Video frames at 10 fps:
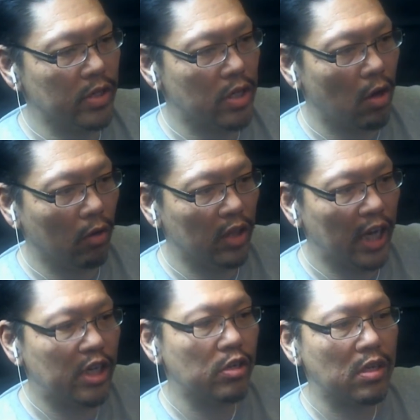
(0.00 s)
It's called
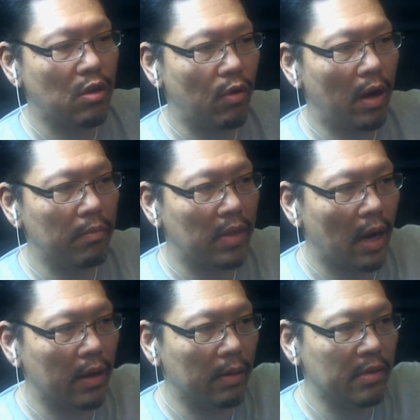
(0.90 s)
Nature's Aquarium
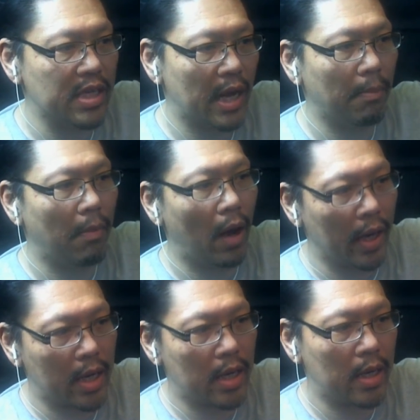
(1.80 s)
down in Santa
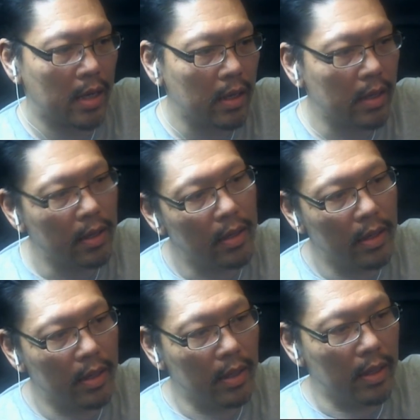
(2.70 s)
Monica.
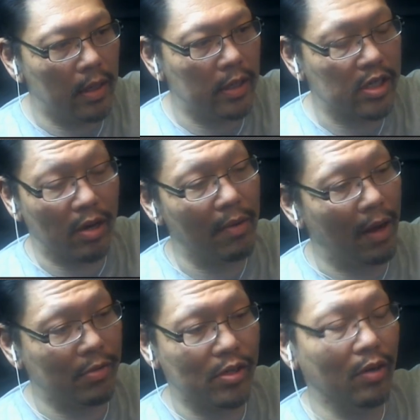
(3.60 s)
Sorry,
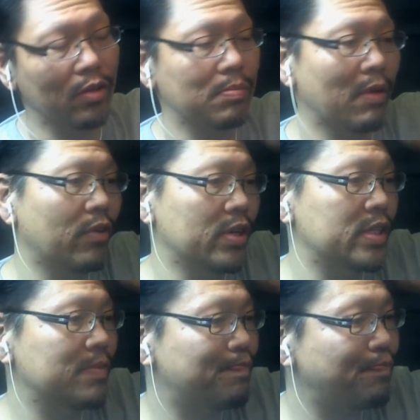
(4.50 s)
I'm starting to lose my voice.